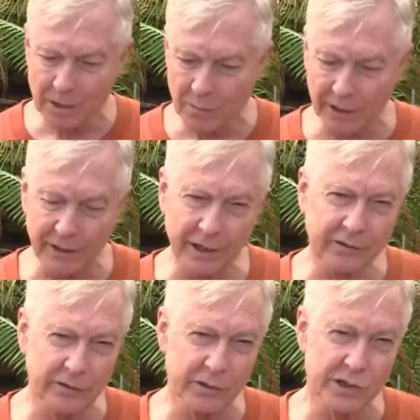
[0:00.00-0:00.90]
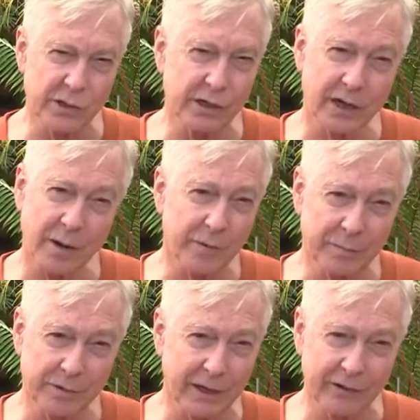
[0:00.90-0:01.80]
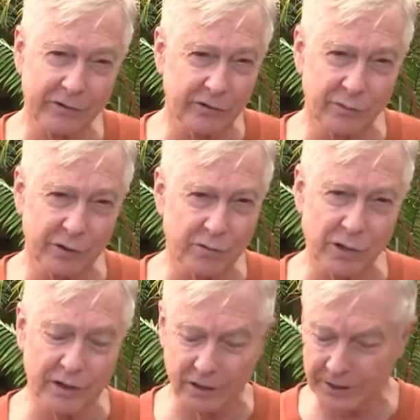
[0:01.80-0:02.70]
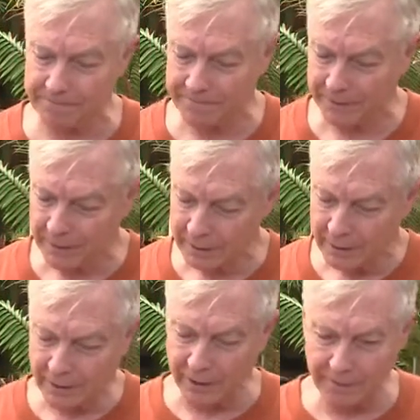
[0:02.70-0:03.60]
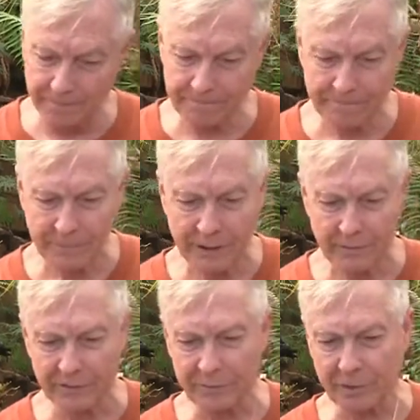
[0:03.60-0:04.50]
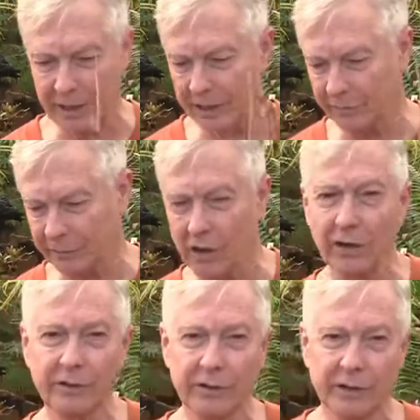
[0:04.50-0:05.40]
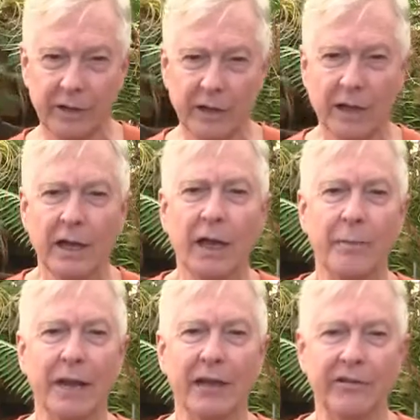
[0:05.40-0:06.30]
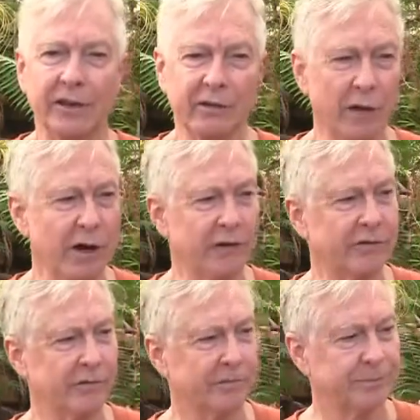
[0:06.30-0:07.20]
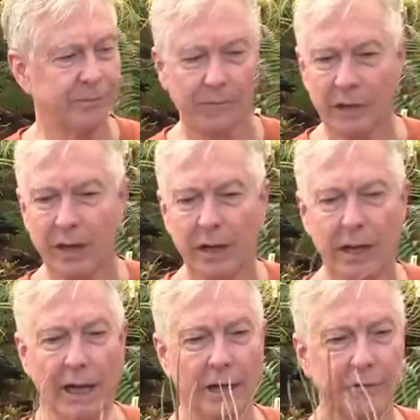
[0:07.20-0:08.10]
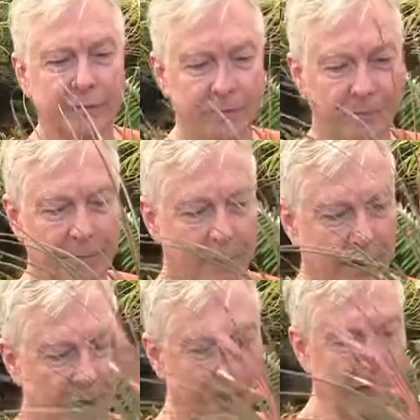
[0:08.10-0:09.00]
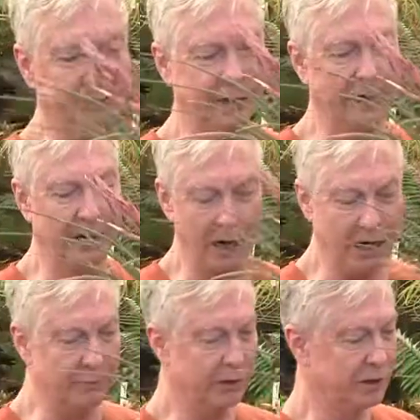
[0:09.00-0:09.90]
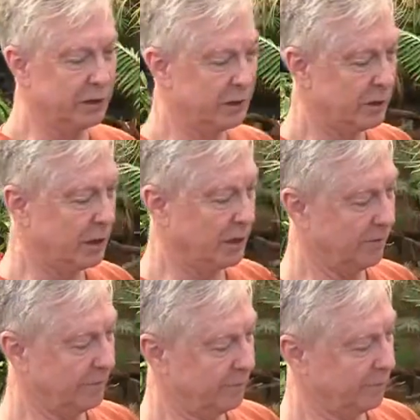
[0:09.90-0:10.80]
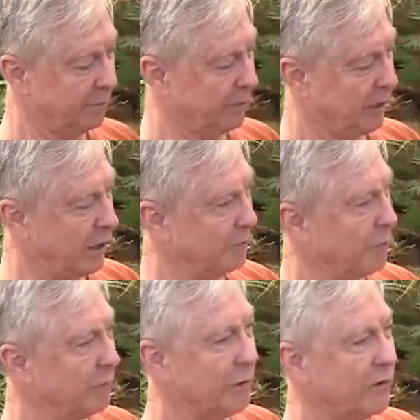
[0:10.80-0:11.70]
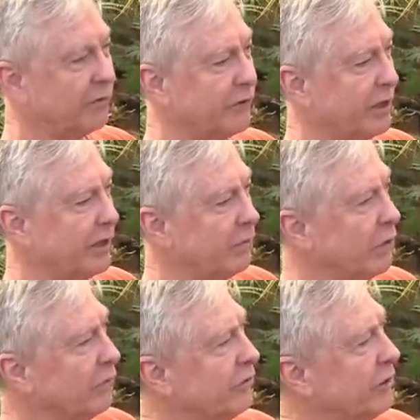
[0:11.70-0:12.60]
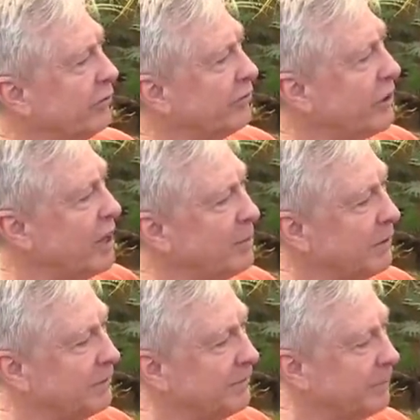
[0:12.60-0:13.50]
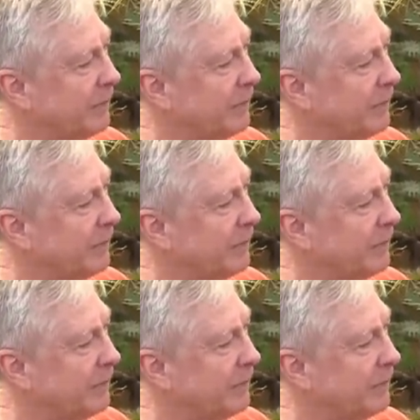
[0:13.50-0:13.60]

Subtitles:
what I'd like to do is show you a couple of plants just real quickly. This plant is called Amazing Grace, and it's a hybrid of bulbosa and rosioscapa.